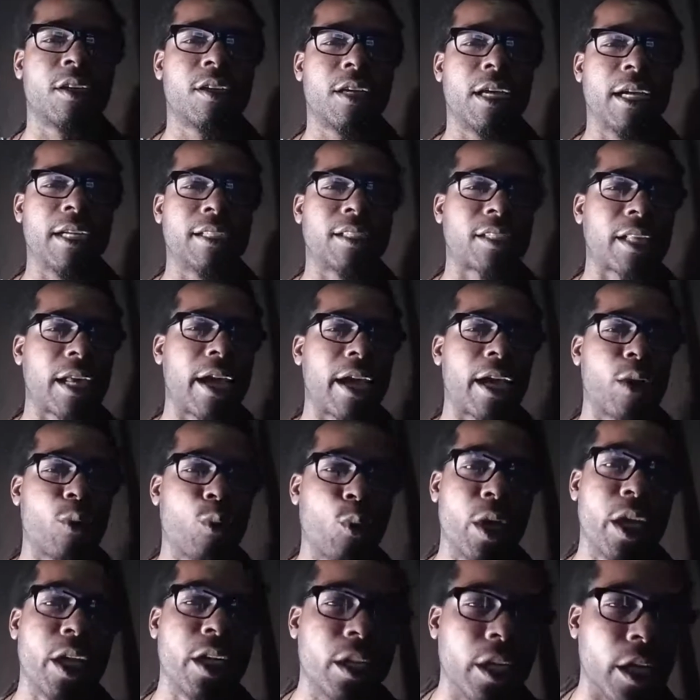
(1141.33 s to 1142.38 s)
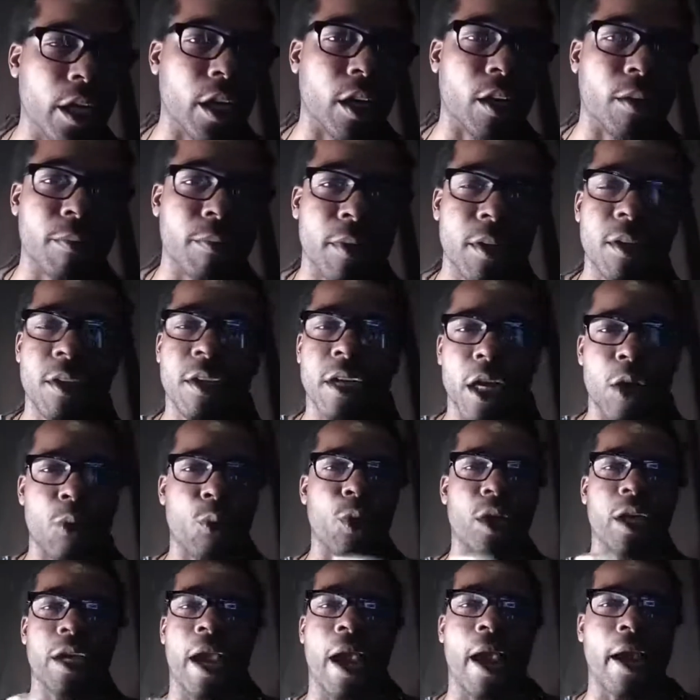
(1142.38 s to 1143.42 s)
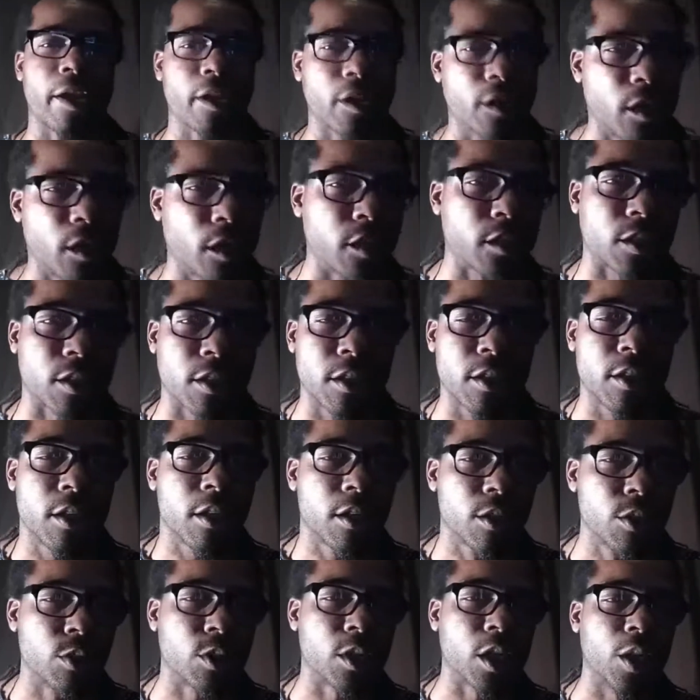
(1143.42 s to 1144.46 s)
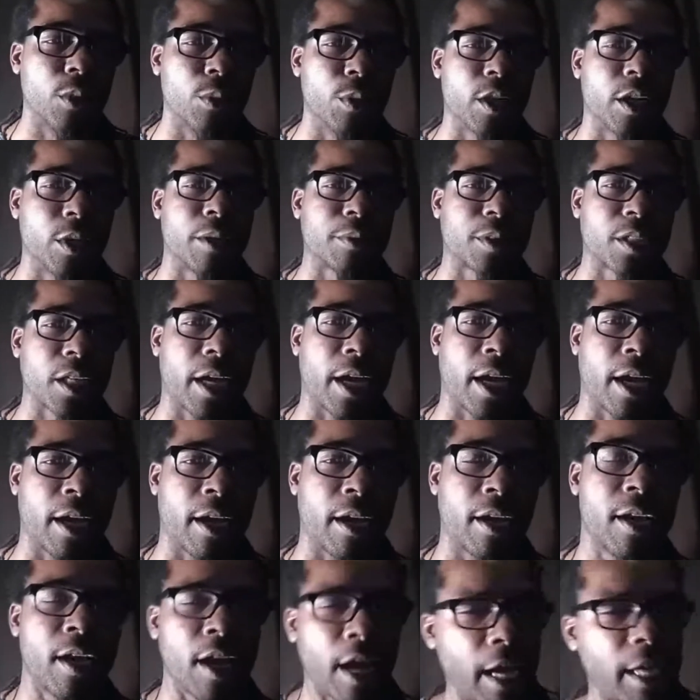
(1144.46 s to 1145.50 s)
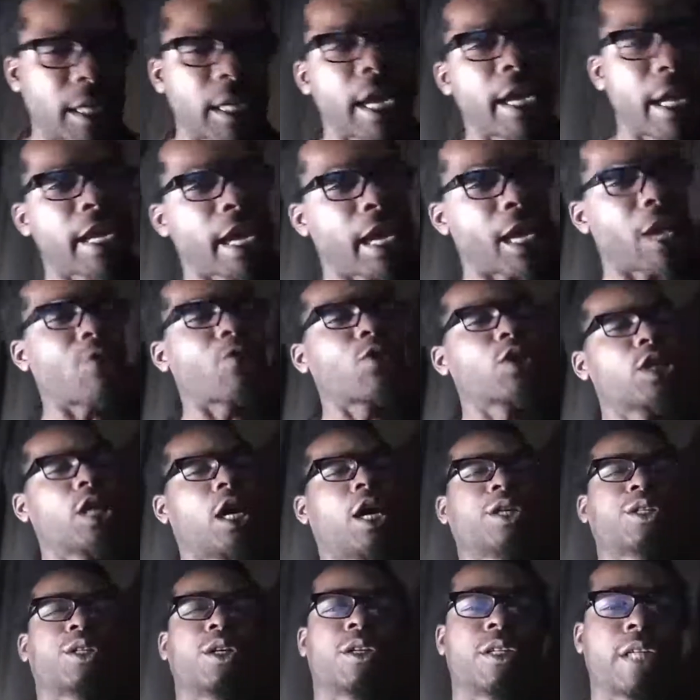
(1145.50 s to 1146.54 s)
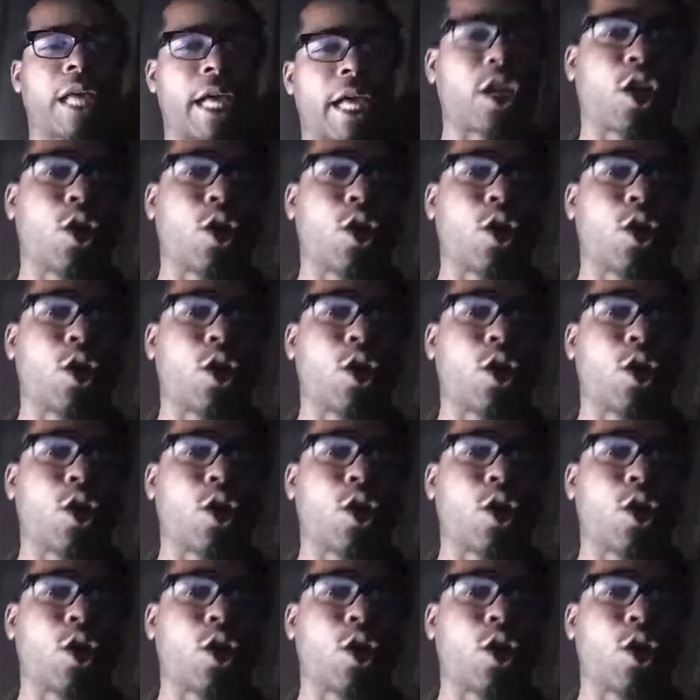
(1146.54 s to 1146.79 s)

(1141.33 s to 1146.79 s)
and say we them and we ain't us. You see what I'm saying? And they